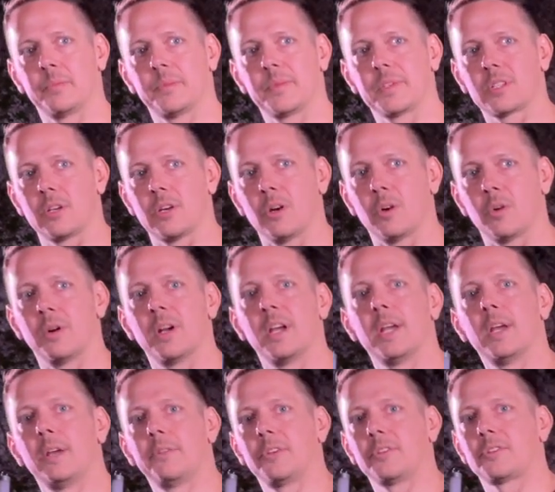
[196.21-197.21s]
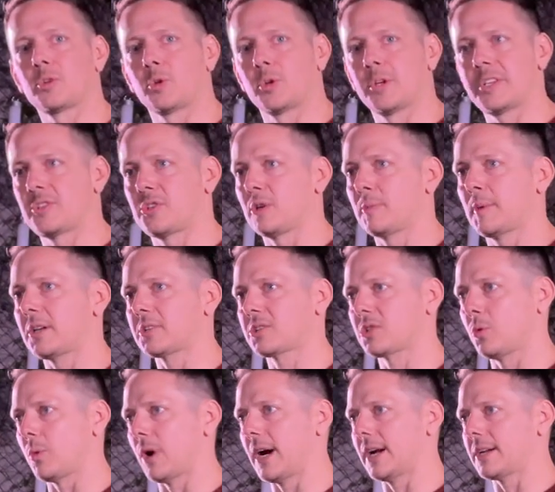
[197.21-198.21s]
So the stories you're about to
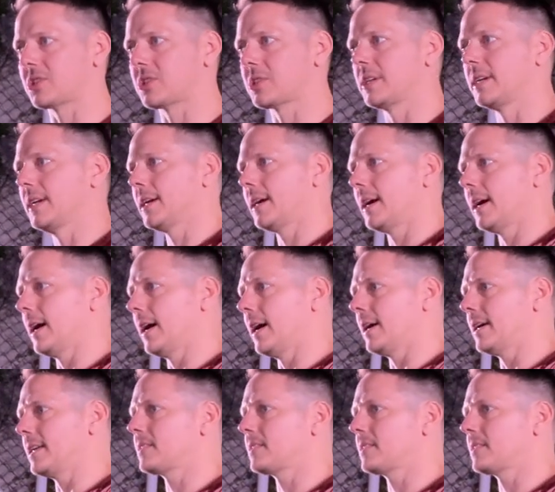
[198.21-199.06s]
watch uh,